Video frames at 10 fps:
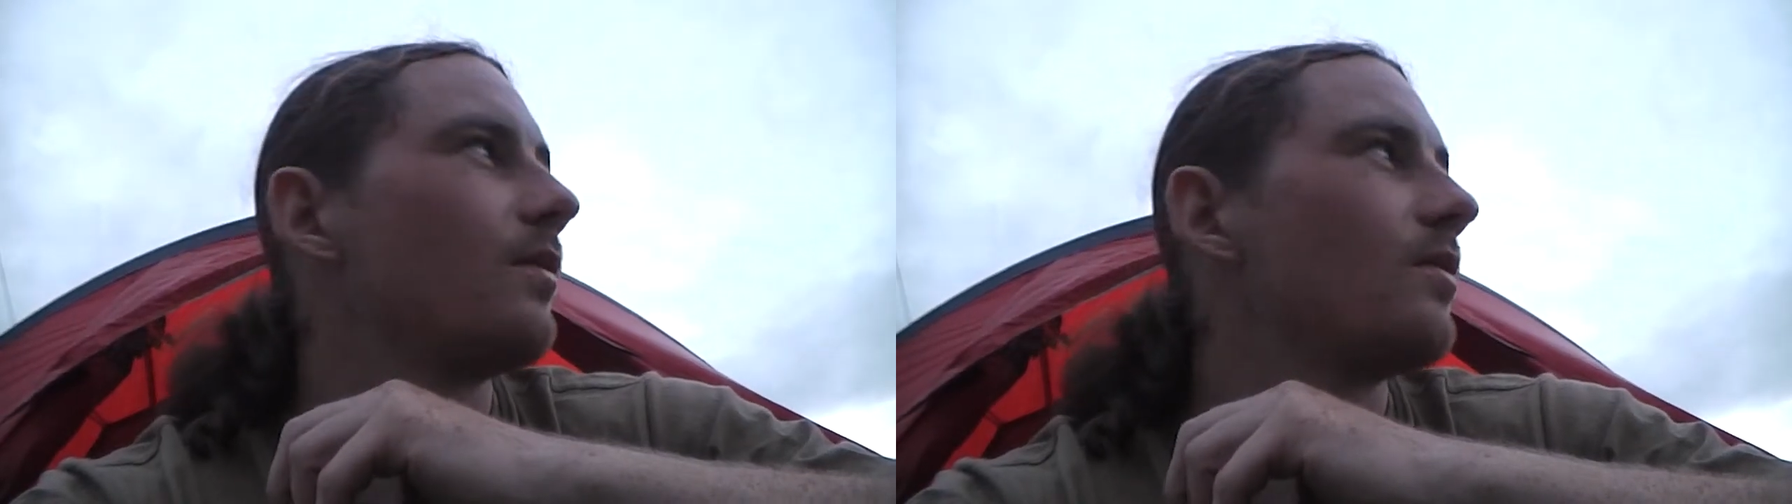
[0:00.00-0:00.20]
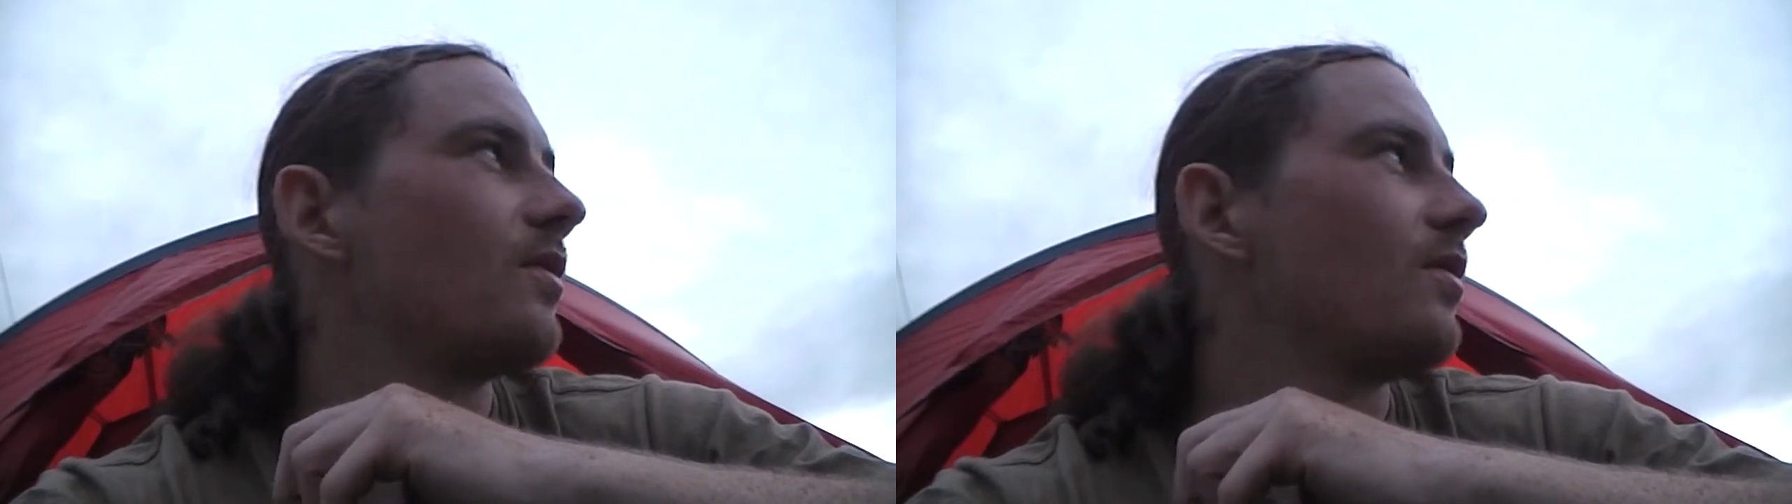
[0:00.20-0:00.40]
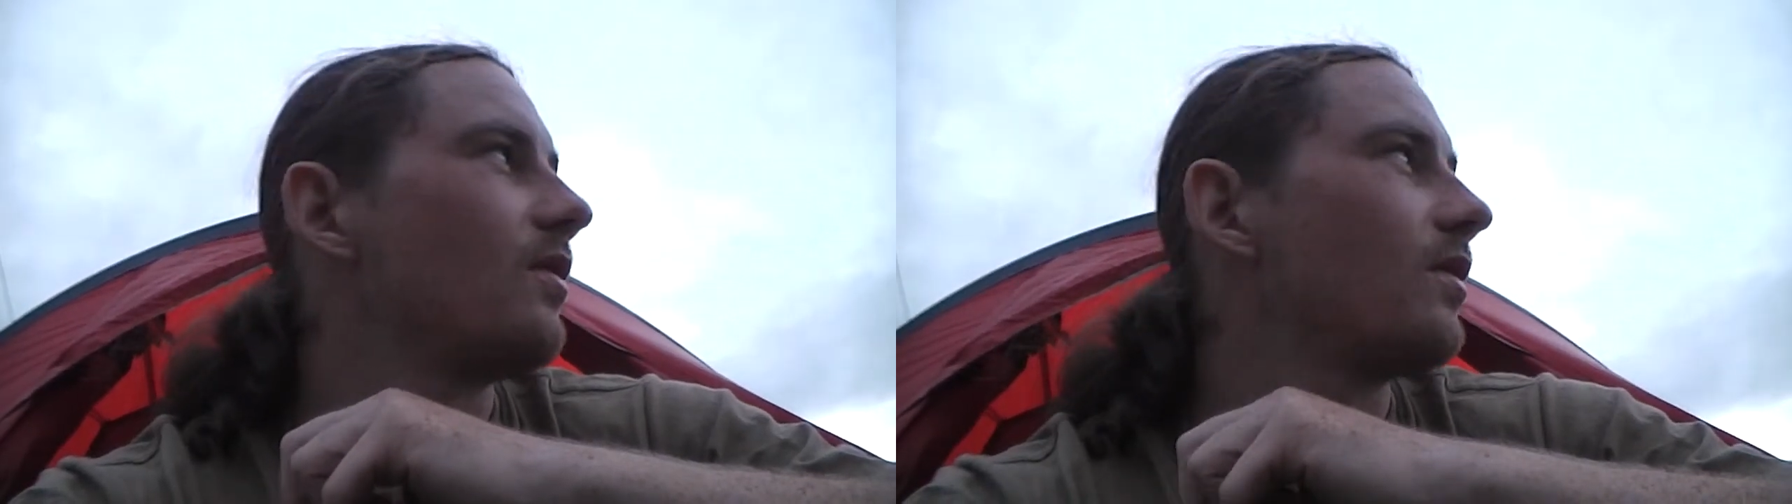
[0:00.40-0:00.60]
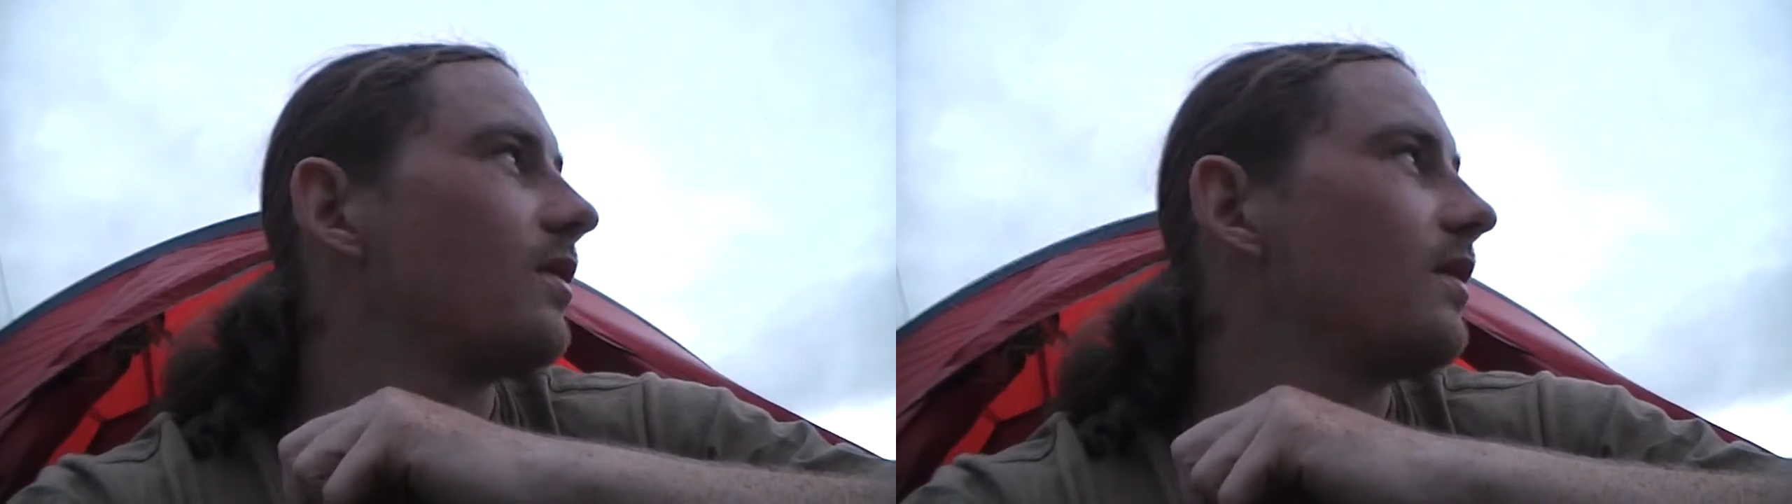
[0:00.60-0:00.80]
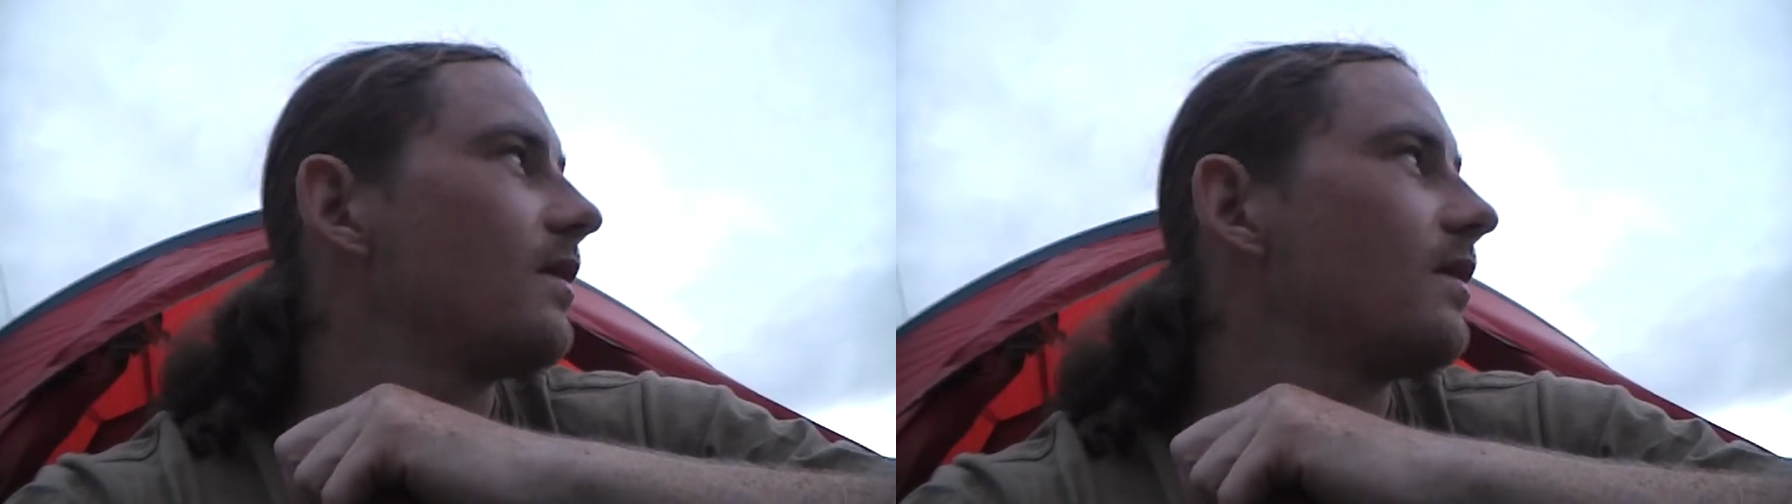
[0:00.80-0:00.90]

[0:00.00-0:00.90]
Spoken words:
I'm just looking